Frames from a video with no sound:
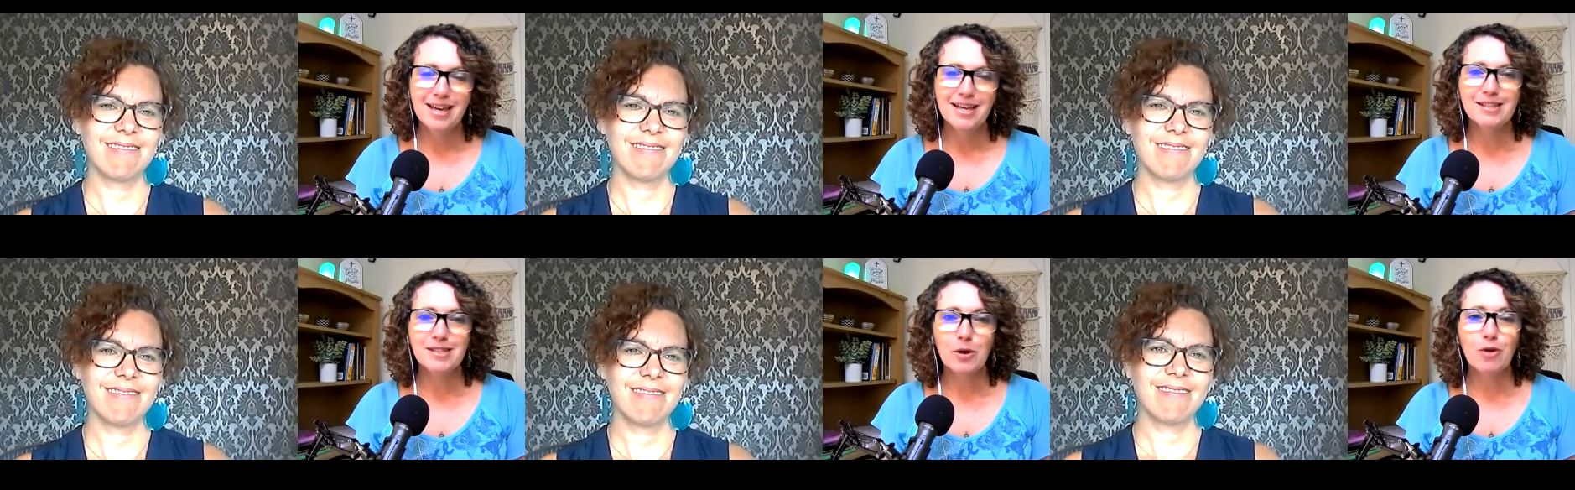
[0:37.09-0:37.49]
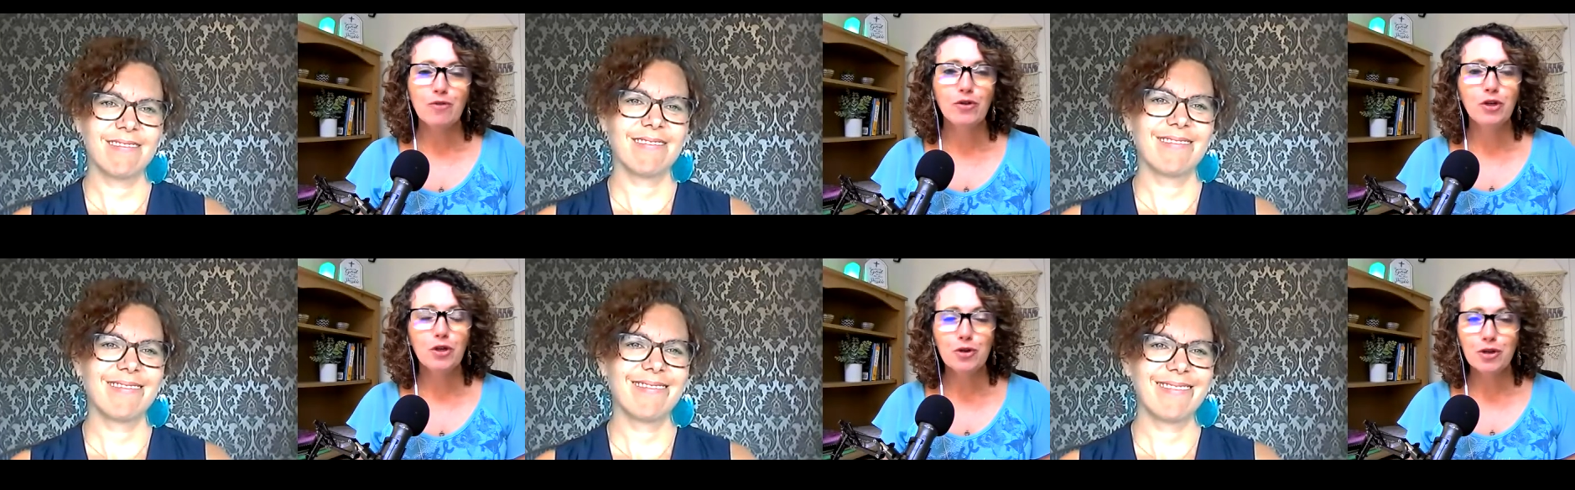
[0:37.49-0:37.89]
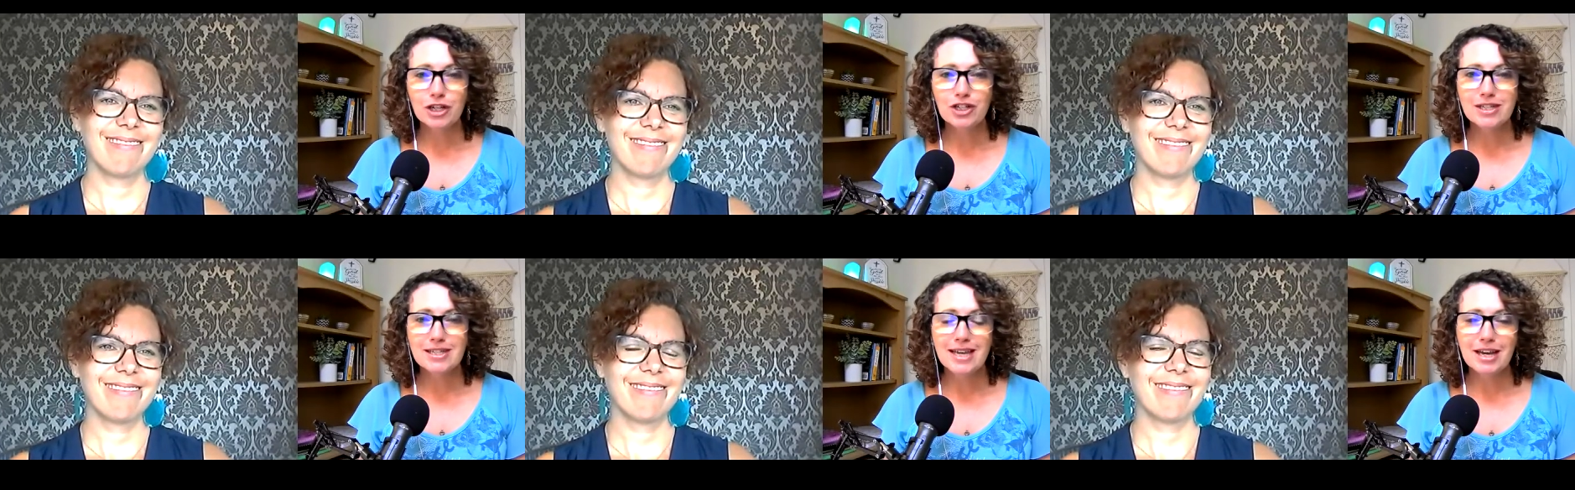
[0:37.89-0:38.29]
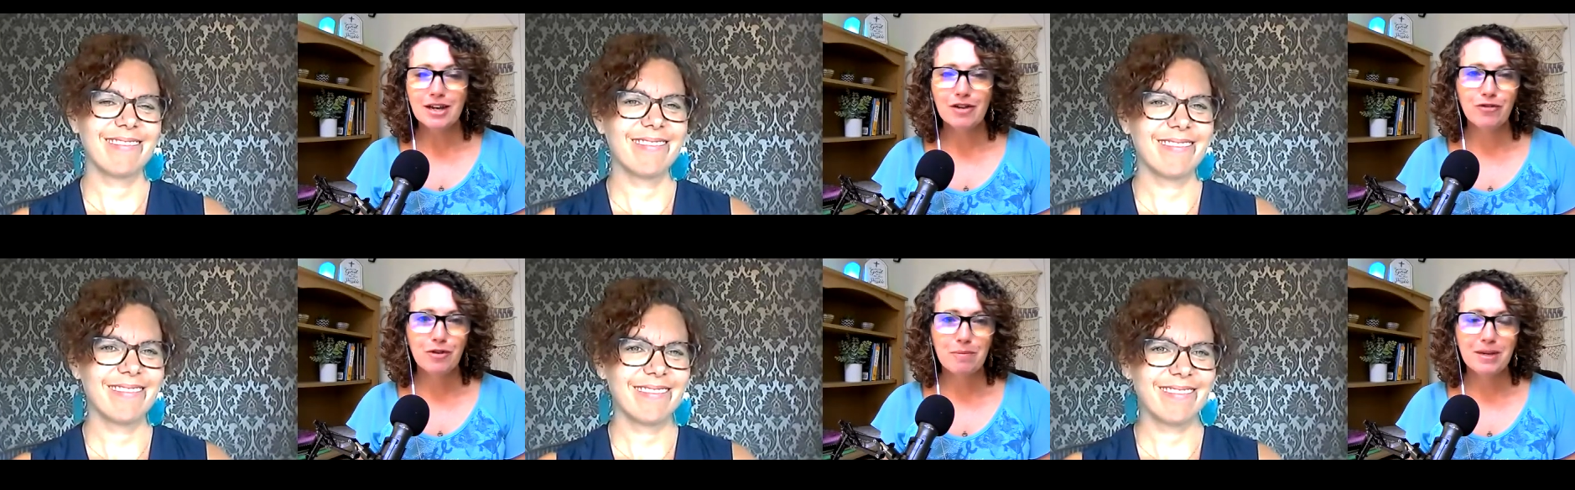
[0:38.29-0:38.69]
Speaker 1: So, if you could just take
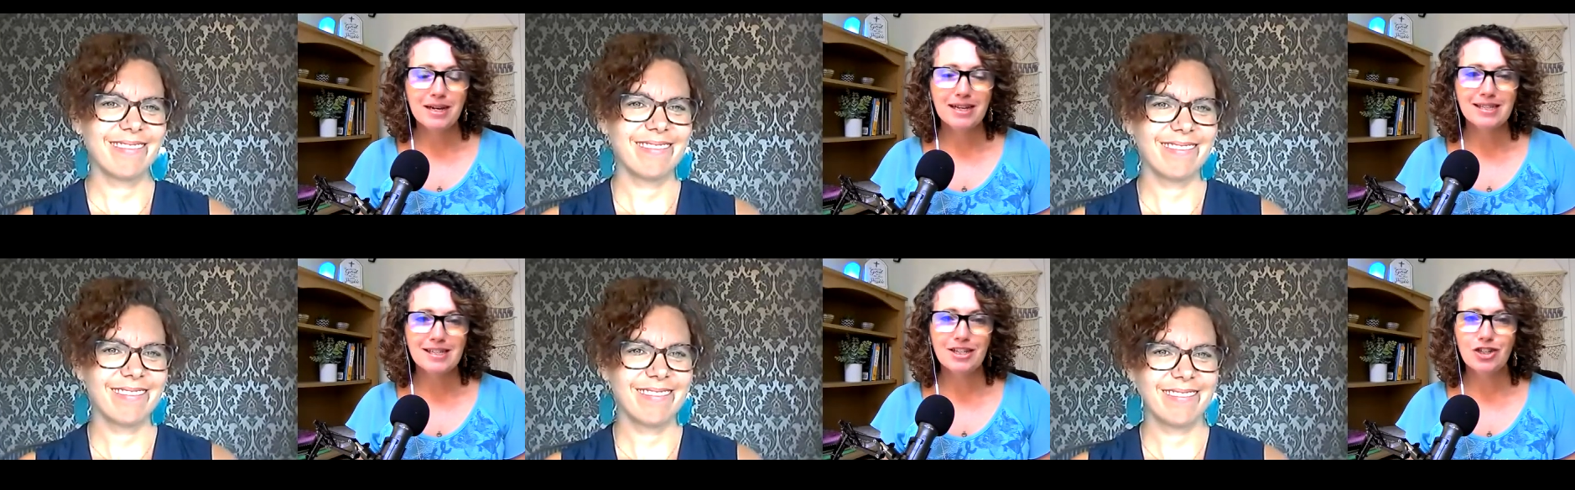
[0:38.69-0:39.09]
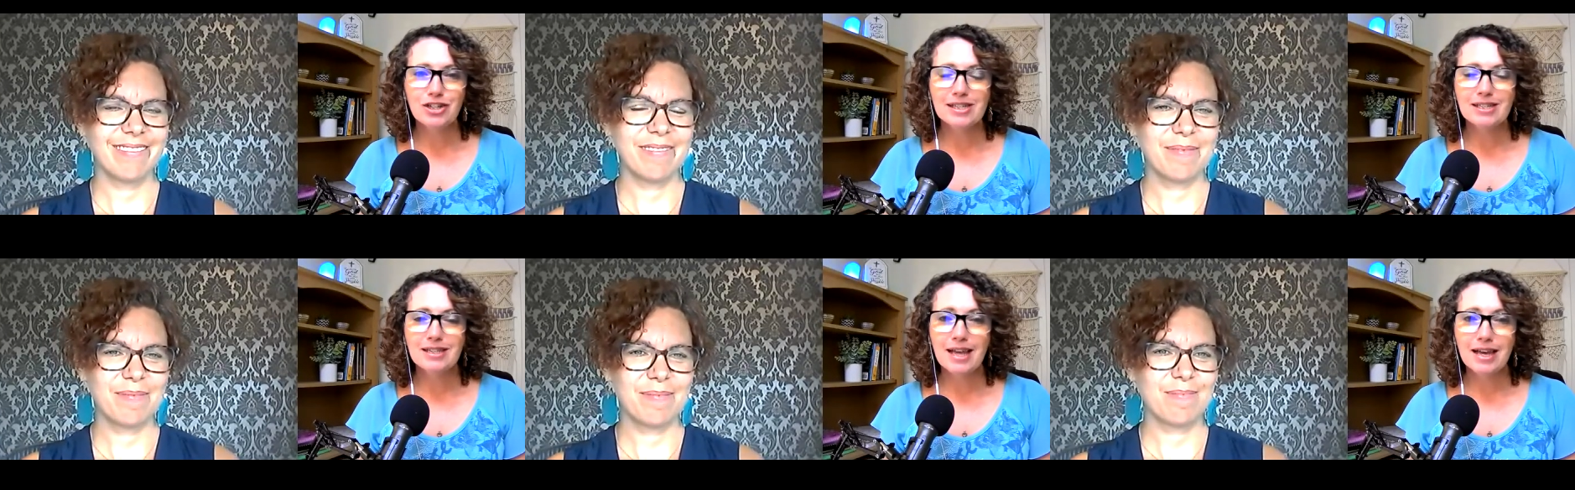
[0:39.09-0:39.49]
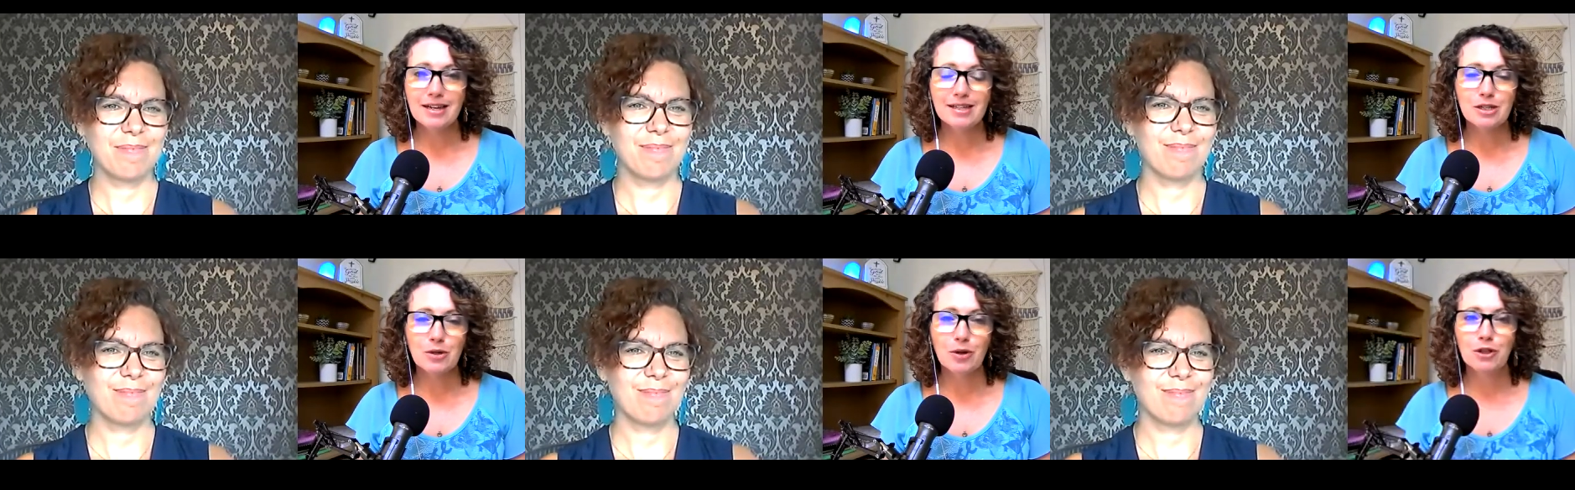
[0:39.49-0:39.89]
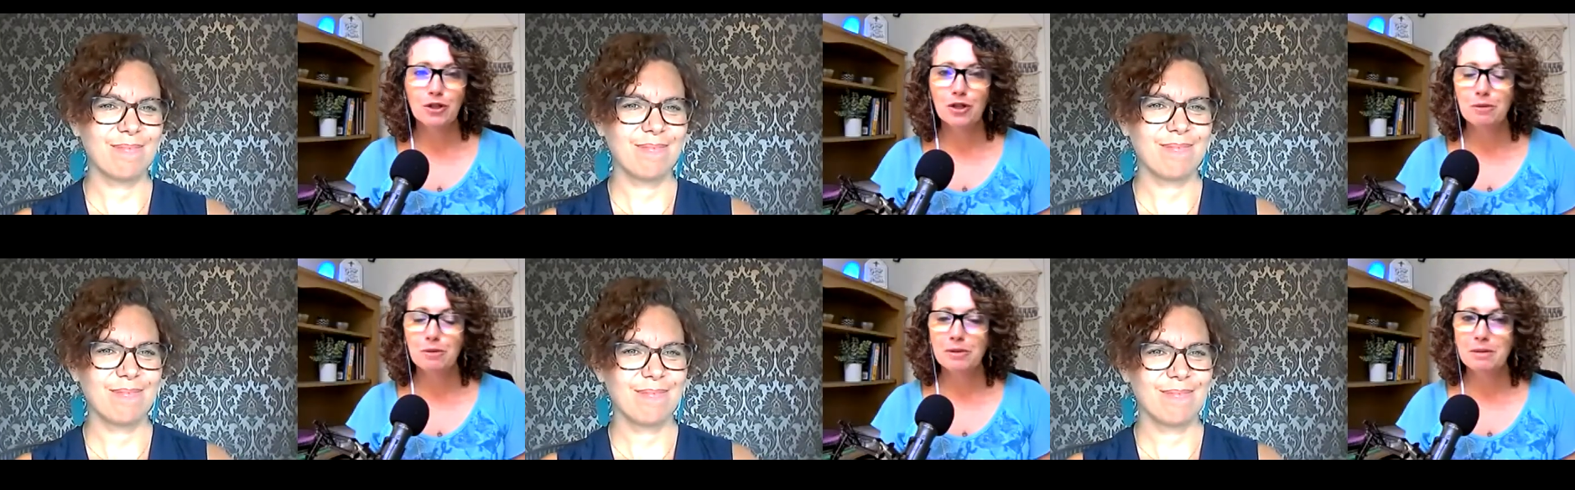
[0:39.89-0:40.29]
a few minutes and just let us know a
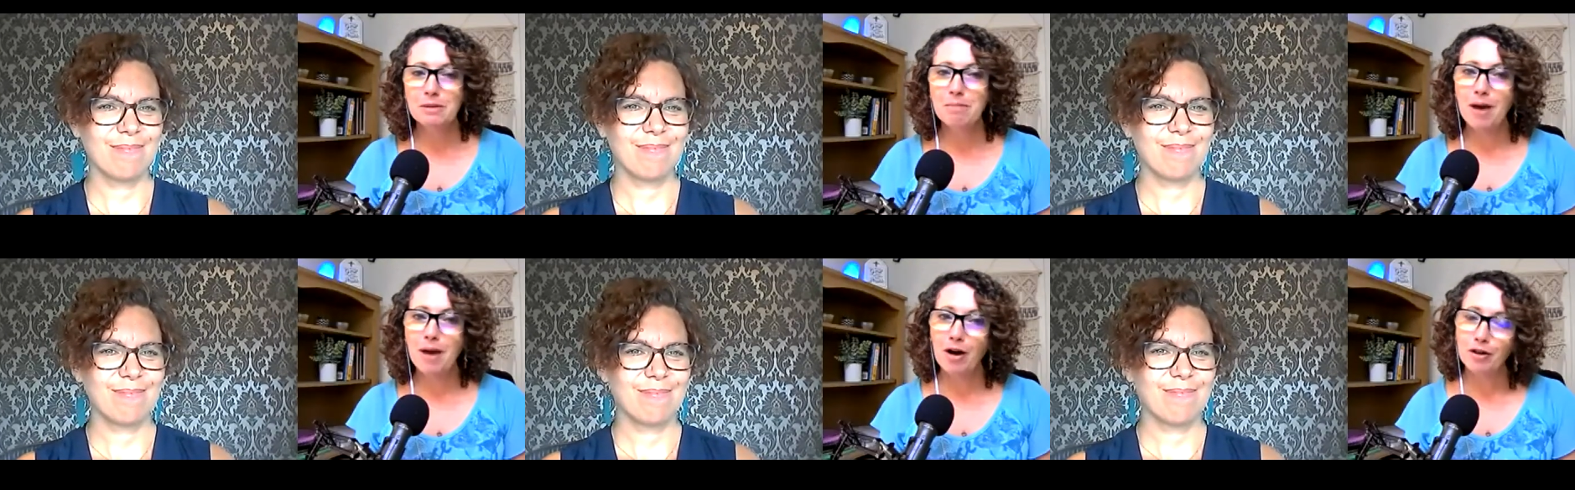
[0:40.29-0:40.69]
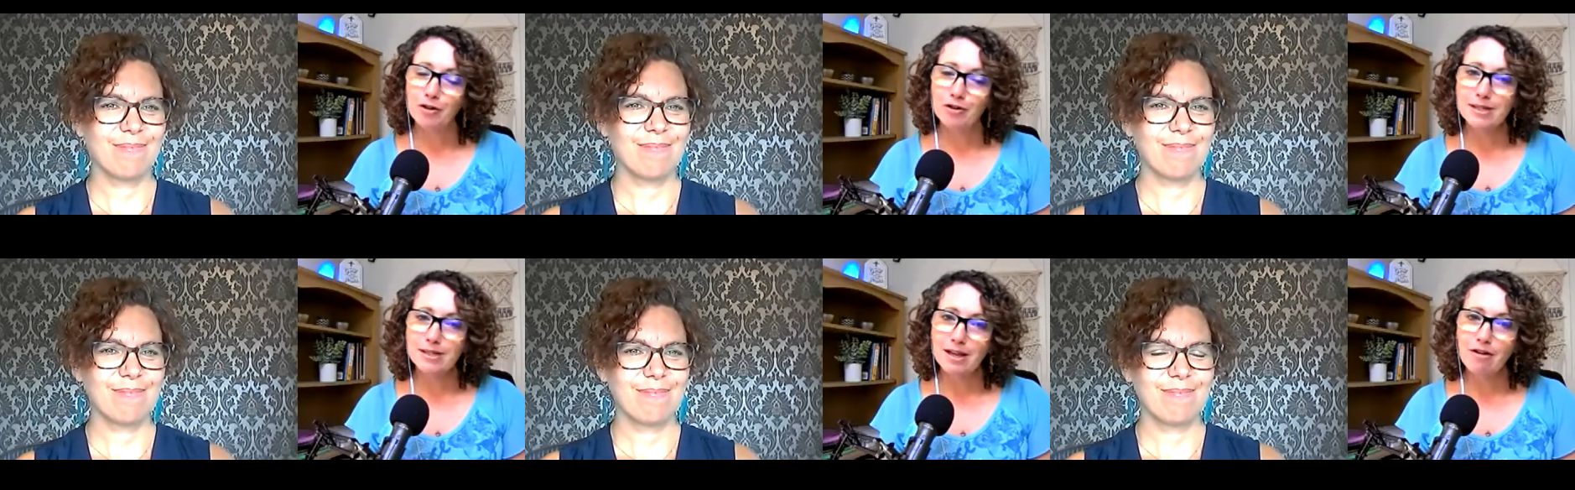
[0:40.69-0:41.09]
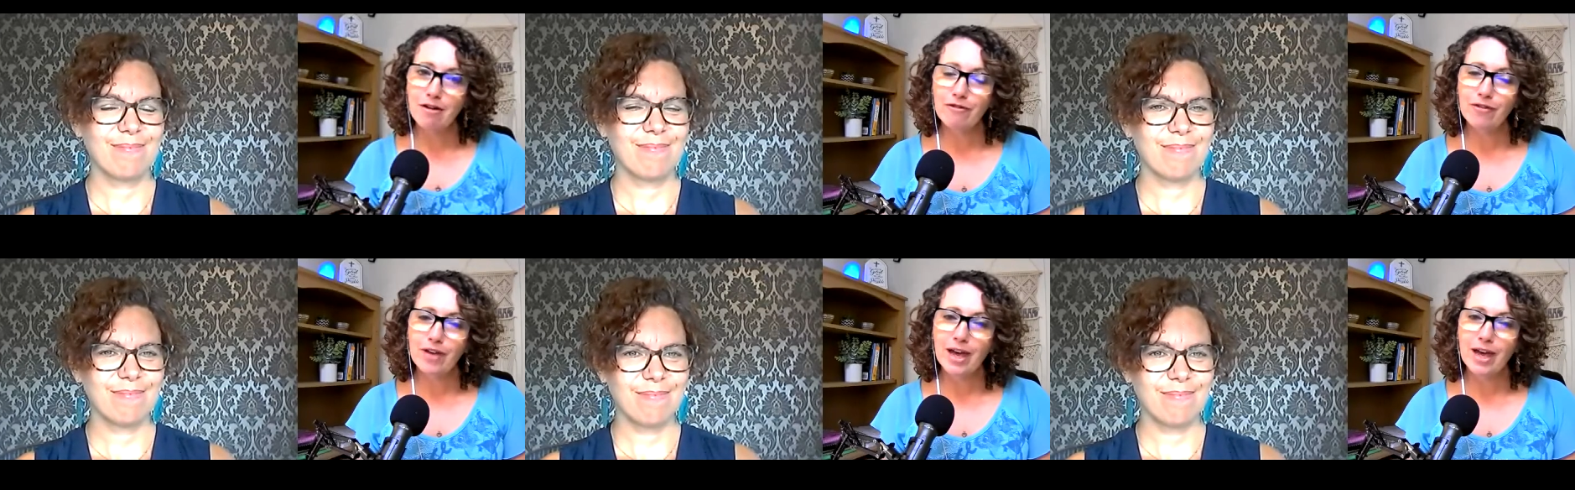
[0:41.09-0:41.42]
little bit about yourself